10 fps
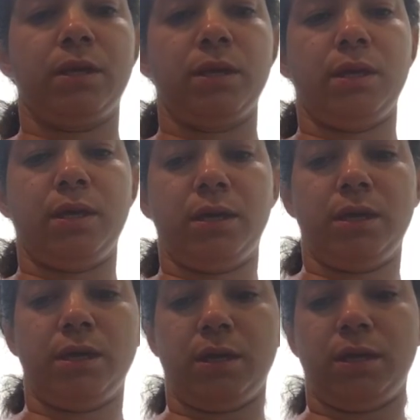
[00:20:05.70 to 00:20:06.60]

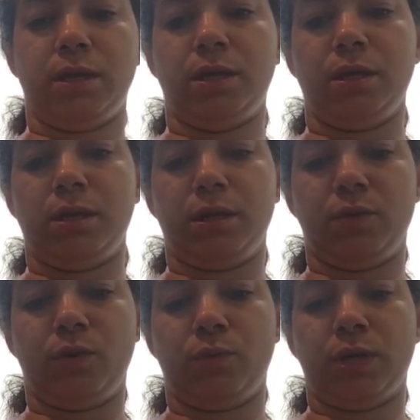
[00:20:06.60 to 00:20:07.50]
And
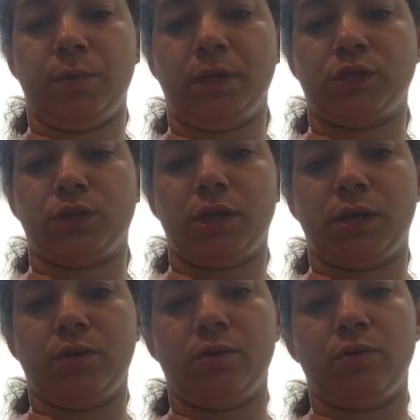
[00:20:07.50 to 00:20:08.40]
we want to make sure that
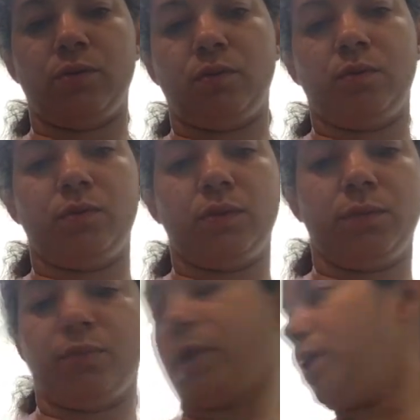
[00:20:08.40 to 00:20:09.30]
all the bread